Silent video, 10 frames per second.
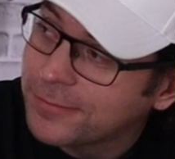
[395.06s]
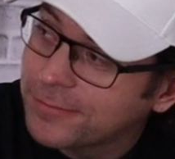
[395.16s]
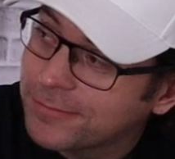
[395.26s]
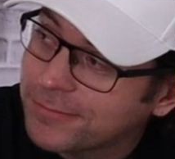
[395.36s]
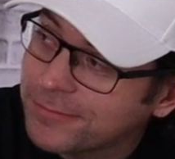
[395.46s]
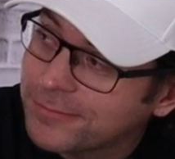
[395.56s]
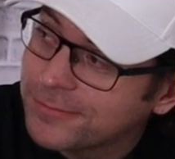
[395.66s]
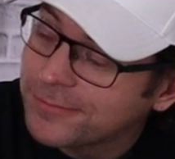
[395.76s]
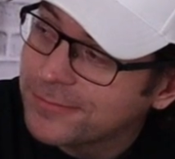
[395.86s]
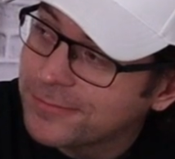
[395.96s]

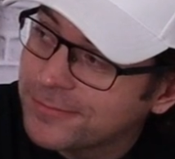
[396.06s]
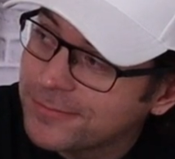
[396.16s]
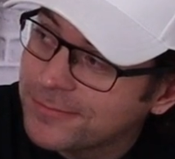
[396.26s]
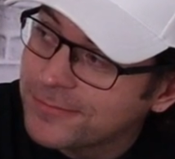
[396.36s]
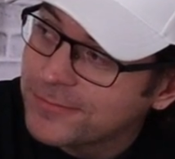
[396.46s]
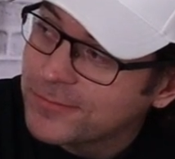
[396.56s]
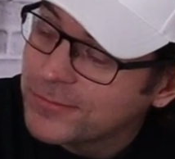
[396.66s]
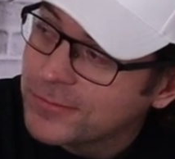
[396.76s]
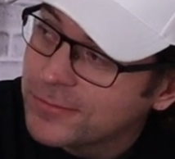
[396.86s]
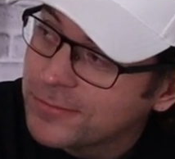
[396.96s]

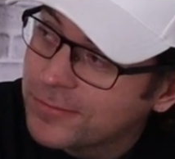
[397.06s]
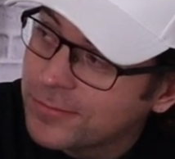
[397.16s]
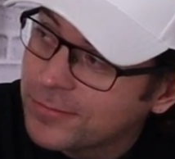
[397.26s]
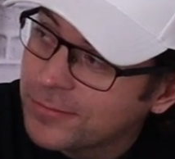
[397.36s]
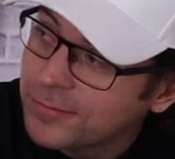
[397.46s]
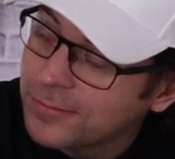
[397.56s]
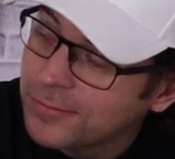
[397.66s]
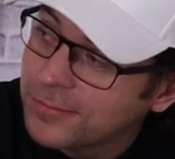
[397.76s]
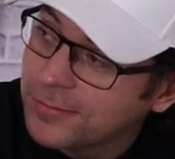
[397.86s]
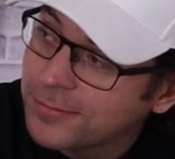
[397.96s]

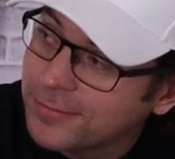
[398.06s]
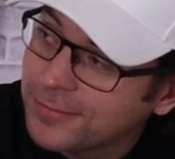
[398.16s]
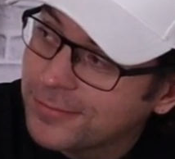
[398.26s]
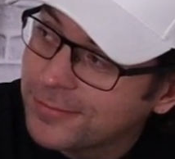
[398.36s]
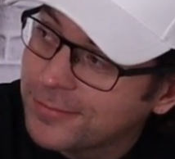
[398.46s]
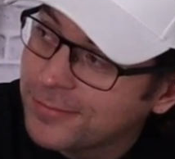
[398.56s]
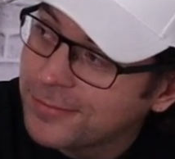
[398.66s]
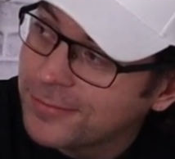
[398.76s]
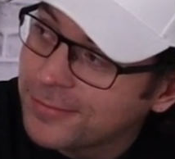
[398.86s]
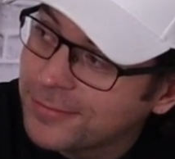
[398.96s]

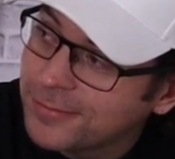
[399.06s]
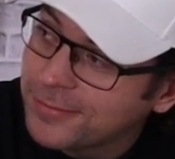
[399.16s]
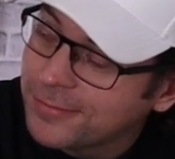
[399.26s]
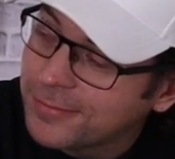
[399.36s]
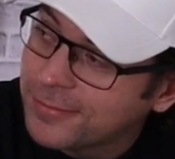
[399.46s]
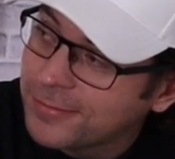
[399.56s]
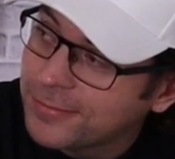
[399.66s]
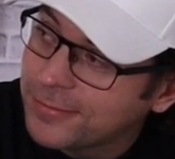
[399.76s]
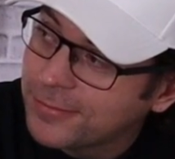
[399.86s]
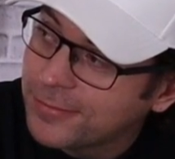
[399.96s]
[no speech]